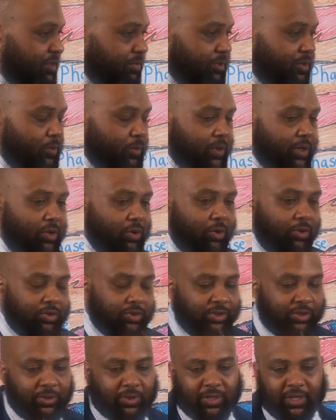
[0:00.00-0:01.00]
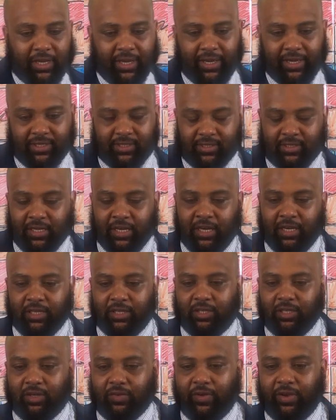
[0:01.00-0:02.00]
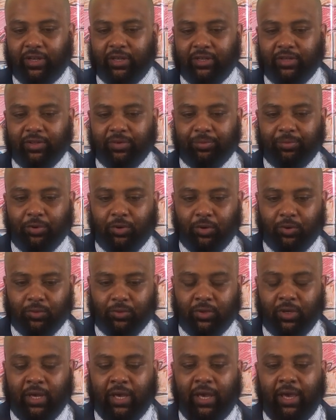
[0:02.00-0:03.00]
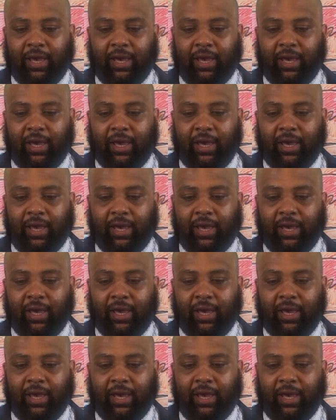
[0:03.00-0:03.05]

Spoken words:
between osteoclast degrading the bone